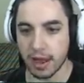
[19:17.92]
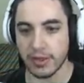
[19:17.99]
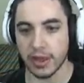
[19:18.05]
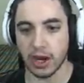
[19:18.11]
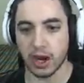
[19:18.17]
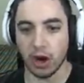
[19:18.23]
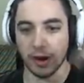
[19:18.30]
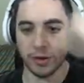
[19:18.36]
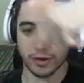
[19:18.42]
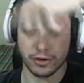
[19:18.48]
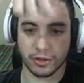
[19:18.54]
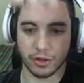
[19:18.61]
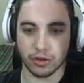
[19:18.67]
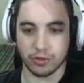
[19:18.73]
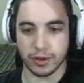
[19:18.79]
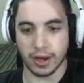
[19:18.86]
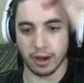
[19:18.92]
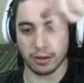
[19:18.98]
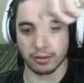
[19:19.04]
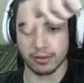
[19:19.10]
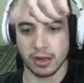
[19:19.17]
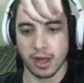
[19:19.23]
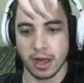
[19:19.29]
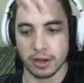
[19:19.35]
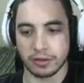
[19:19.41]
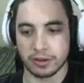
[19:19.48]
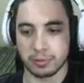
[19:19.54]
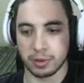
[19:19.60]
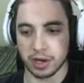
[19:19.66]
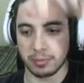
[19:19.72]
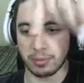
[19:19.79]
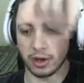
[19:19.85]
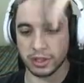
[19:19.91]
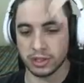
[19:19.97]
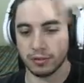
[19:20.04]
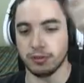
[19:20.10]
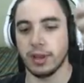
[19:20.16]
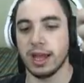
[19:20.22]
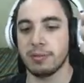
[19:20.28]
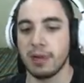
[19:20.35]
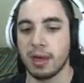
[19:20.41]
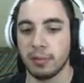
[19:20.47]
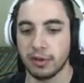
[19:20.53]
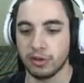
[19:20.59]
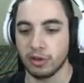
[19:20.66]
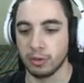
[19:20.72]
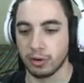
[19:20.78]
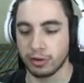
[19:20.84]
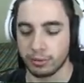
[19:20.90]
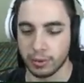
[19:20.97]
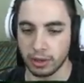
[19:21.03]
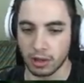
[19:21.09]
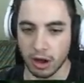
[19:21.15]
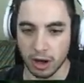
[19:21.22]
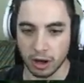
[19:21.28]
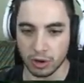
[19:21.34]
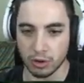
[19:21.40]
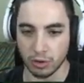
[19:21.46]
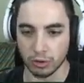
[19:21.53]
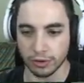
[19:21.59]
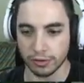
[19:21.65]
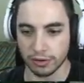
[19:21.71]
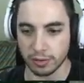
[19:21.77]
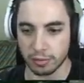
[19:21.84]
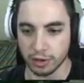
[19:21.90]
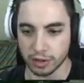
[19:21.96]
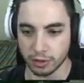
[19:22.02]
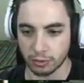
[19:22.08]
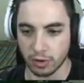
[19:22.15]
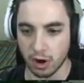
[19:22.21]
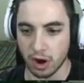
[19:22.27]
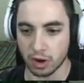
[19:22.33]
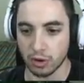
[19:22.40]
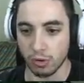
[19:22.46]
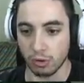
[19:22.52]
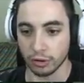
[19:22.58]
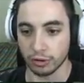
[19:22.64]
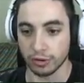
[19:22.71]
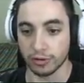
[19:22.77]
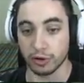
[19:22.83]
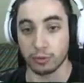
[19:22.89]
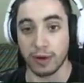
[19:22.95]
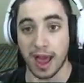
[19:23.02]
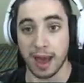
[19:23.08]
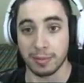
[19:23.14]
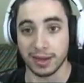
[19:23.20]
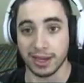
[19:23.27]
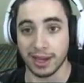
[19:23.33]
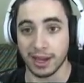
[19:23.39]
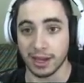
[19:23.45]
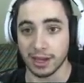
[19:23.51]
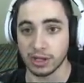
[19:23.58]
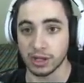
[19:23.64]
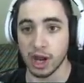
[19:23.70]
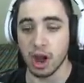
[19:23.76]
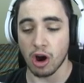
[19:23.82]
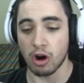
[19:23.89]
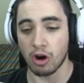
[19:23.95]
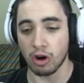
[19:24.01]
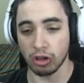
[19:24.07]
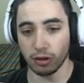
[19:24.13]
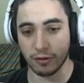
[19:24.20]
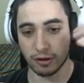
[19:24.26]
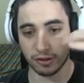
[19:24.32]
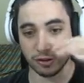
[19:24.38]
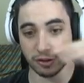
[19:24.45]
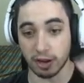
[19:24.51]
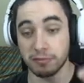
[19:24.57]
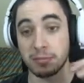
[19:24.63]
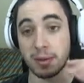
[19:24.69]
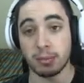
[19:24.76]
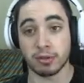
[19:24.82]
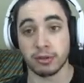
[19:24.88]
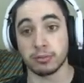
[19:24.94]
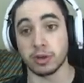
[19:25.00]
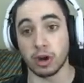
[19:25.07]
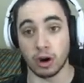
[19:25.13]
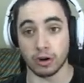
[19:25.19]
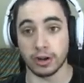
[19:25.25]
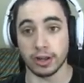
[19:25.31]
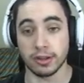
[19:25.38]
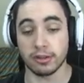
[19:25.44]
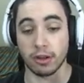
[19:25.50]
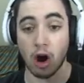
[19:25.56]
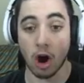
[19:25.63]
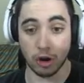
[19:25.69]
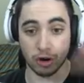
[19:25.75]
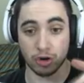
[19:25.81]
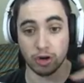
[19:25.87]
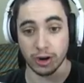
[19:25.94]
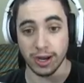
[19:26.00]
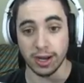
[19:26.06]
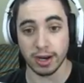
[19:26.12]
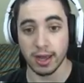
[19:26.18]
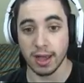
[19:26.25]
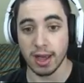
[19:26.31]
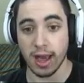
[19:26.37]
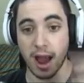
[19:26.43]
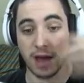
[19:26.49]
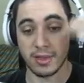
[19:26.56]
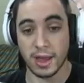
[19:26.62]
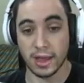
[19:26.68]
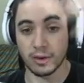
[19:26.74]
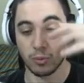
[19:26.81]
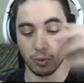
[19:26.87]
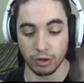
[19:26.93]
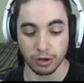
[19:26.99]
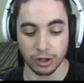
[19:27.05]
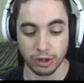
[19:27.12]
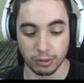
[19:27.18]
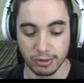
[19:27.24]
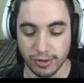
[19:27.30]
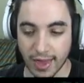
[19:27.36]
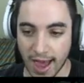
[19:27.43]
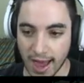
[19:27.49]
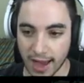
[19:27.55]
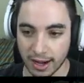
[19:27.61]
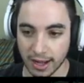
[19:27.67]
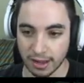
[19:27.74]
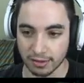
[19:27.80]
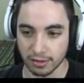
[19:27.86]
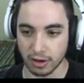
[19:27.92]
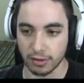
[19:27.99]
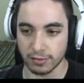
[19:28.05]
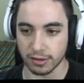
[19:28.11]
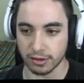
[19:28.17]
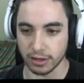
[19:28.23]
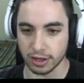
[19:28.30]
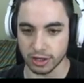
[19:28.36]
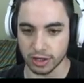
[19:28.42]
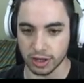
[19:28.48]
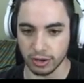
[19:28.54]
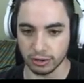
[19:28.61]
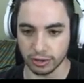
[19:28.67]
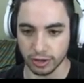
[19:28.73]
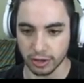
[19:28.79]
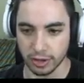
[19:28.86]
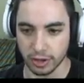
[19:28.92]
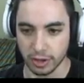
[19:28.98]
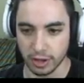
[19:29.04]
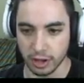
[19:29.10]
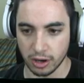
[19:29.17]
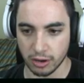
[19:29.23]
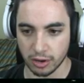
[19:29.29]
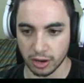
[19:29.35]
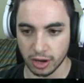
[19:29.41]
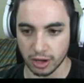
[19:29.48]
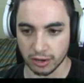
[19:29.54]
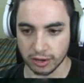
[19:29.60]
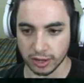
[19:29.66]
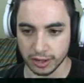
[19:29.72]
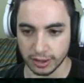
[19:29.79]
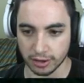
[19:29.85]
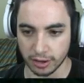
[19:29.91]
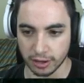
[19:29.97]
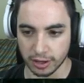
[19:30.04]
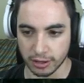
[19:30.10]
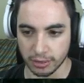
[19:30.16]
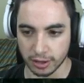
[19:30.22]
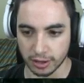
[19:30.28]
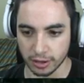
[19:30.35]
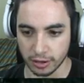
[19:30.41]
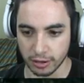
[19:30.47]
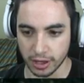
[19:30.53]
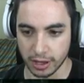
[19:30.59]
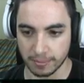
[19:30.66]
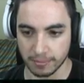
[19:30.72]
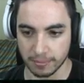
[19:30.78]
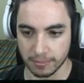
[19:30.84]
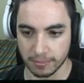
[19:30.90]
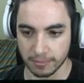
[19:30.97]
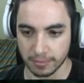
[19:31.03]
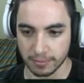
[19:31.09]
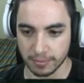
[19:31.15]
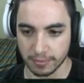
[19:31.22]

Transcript: up, and then under the treehouse, just put a bunch of like maybe two or three log holders, a bunch of rock holders, a rabbit cage, all of our stuff, maybe some gardens under it, and then we'll use that as obviously a shelter. Oh god, it's getting dark. Come on, hurry up.